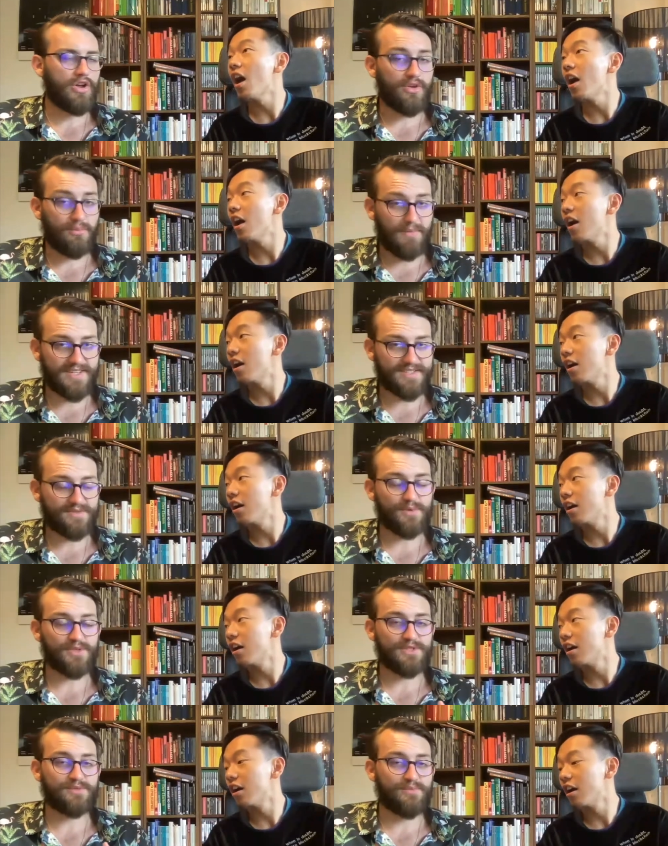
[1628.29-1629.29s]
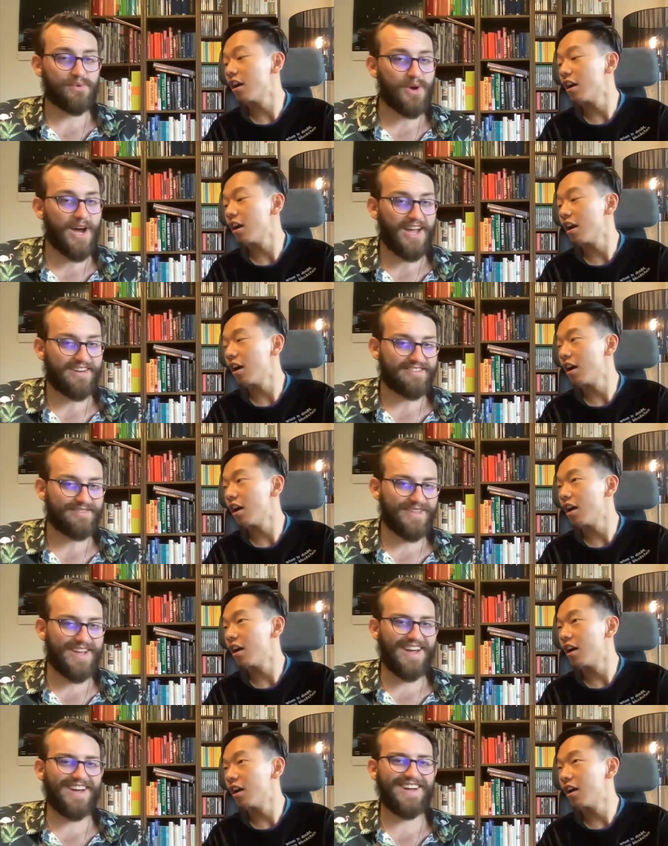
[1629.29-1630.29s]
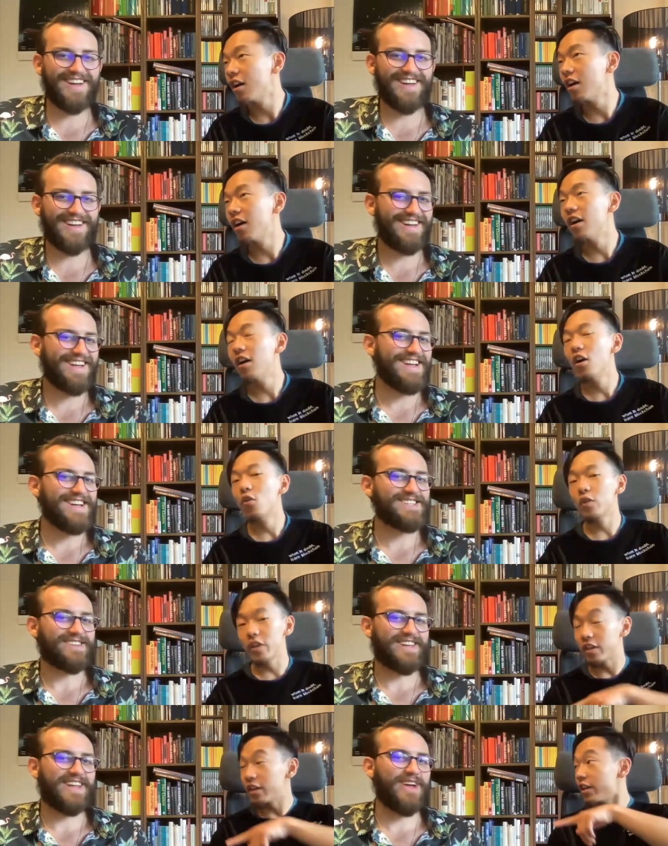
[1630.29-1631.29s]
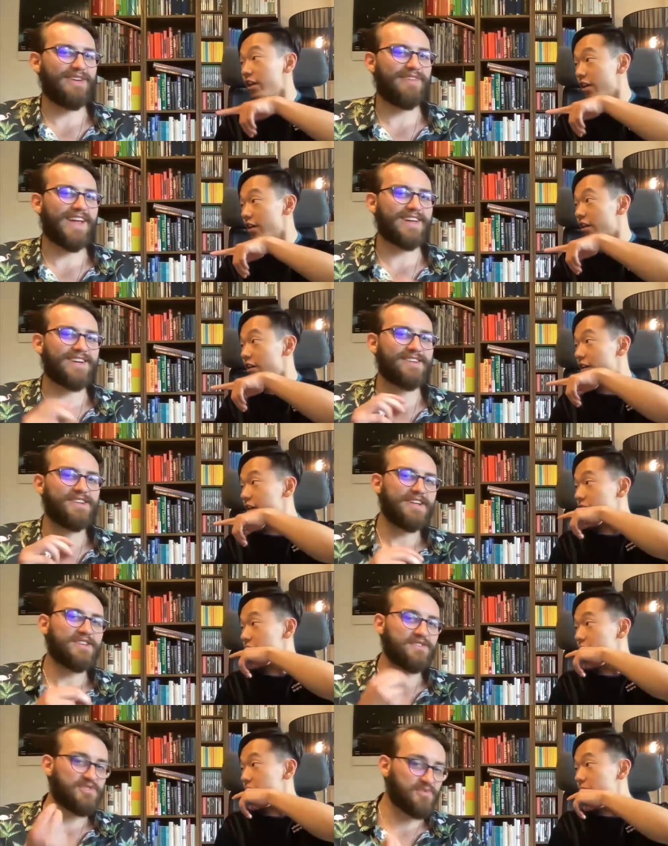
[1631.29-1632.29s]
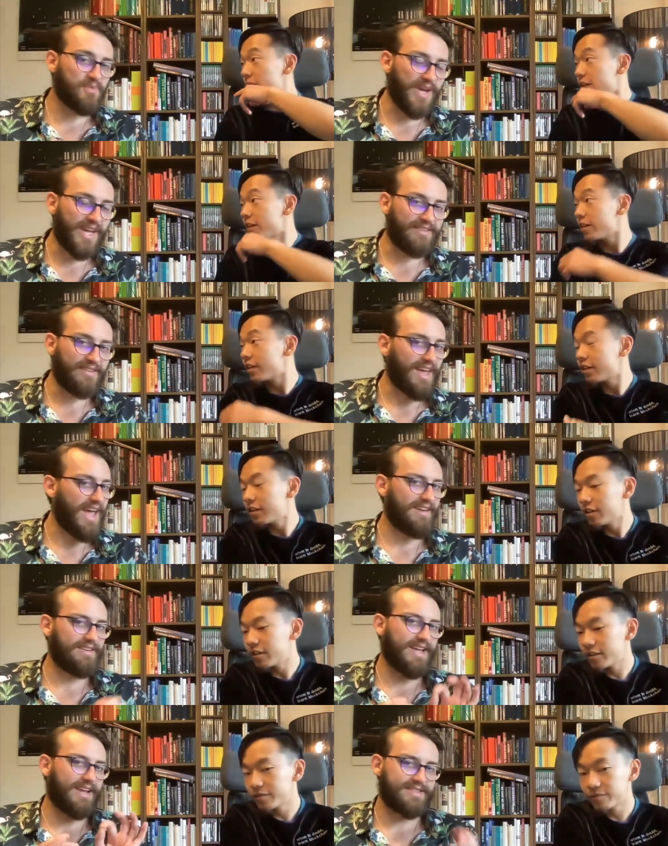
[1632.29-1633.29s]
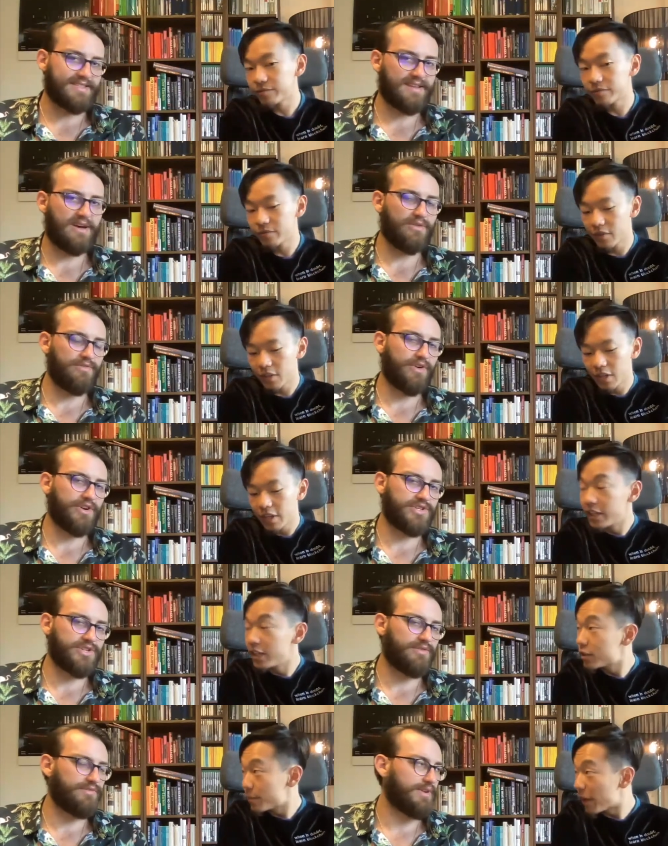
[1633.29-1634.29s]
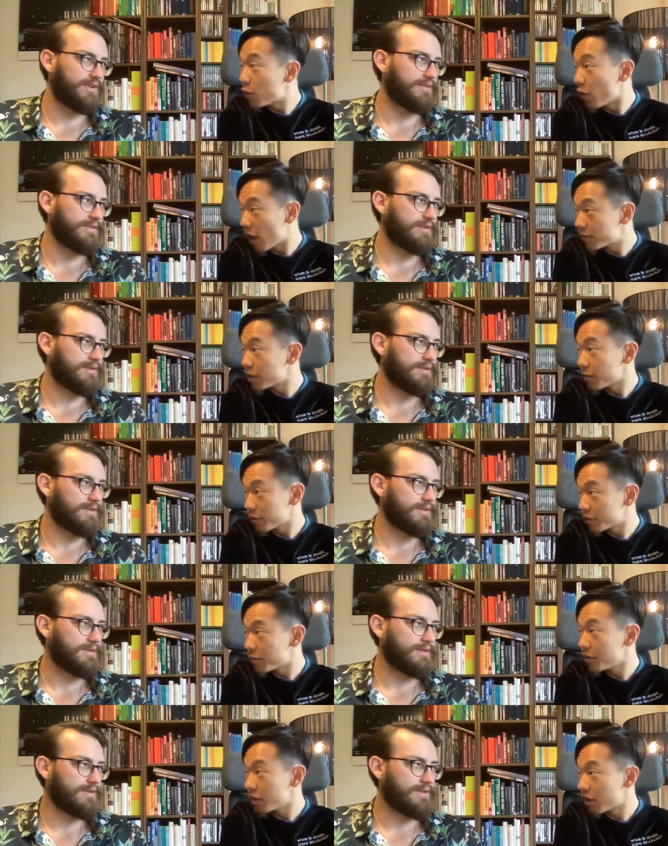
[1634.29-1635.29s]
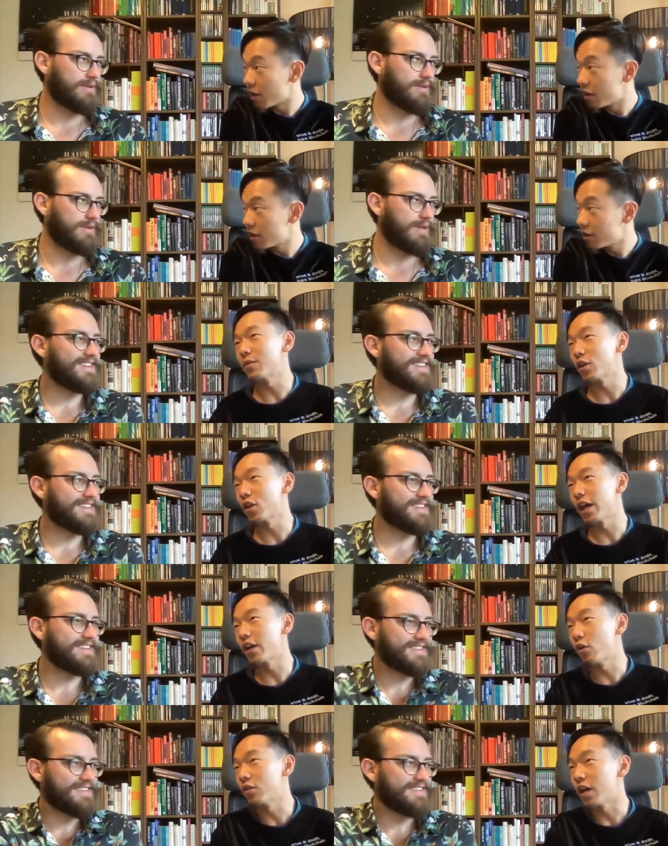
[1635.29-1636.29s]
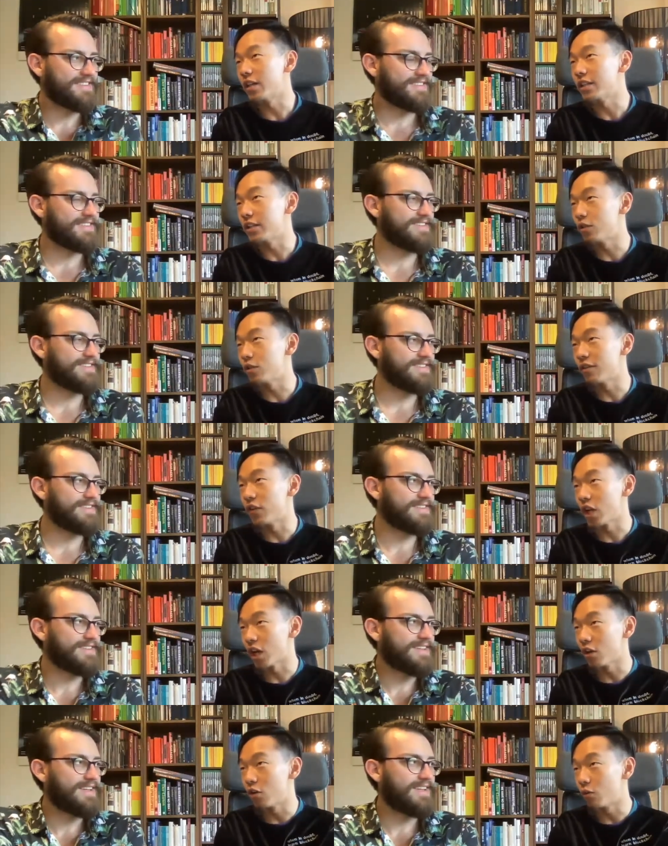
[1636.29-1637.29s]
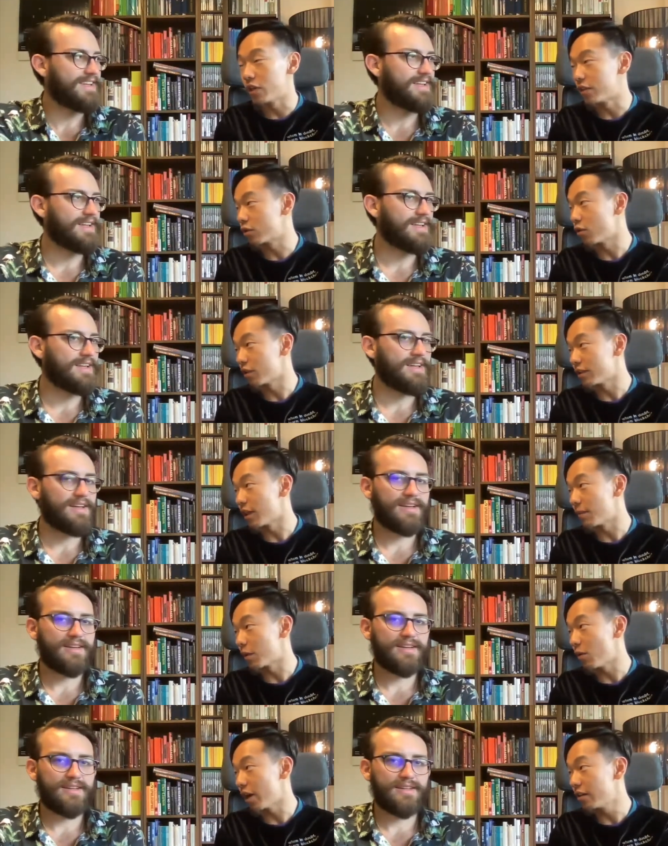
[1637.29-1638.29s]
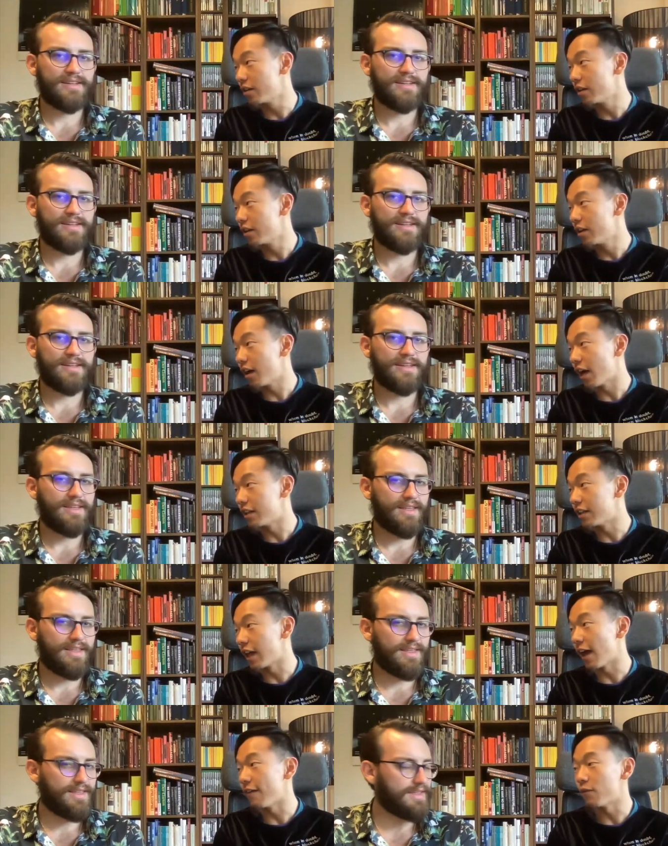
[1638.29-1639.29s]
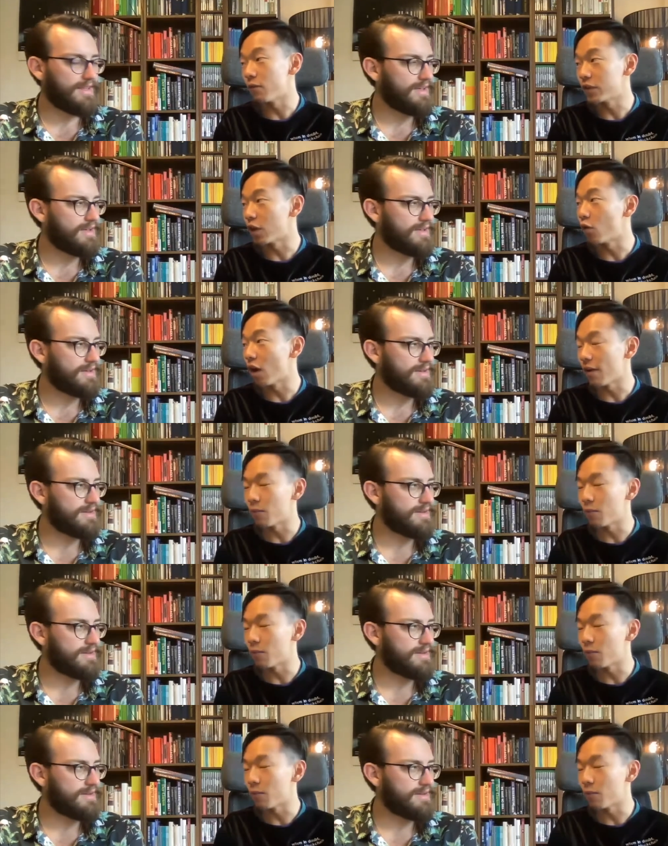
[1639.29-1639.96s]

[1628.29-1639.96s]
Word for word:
Speaker 1: or you mix it with Sprite. So then you have like a, a sweet and like a sour version.
Speaker 2: In Spain, it. We have something similar, huh? Something like called a Tinto de Verano, which is called a summer wine, and then they have they will have